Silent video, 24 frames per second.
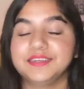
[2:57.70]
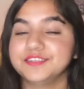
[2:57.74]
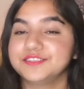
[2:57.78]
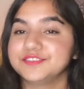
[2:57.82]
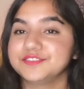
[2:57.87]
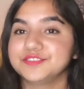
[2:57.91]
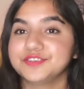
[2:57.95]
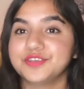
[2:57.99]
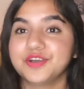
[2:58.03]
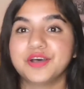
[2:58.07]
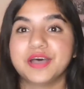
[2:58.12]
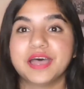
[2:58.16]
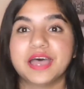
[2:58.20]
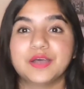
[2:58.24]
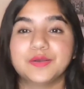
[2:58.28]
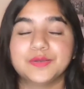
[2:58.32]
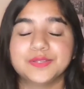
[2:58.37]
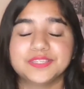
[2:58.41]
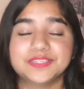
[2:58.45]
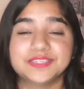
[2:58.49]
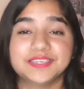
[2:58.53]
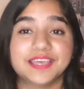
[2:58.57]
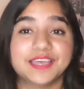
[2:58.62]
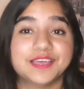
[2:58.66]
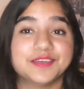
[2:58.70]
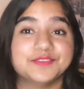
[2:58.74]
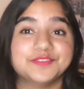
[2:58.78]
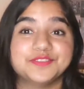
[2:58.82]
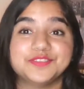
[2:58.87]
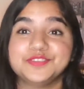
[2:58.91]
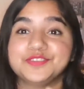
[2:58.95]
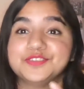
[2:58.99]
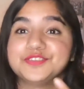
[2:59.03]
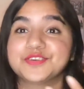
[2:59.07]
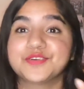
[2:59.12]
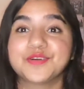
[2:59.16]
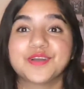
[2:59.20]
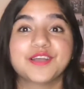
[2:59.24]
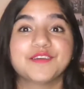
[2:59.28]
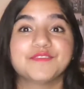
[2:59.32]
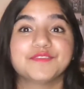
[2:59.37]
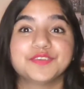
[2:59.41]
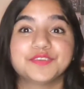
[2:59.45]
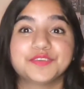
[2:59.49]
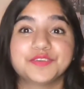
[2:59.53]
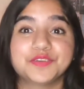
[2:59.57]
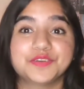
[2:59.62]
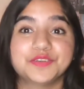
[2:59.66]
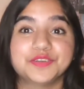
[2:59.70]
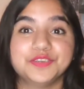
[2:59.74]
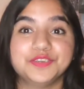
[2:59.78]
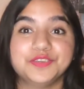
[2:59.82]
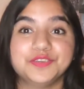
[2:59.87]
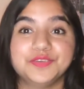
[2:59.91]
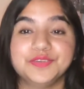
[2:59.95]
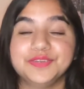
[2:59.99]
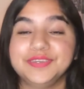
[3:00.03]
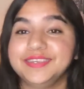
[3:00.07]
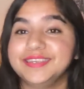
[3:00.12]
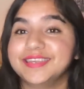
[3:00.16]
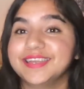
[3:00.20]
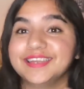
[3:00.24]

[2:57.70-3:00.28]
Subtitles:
It's not how it sounds. You don't have to go to uni.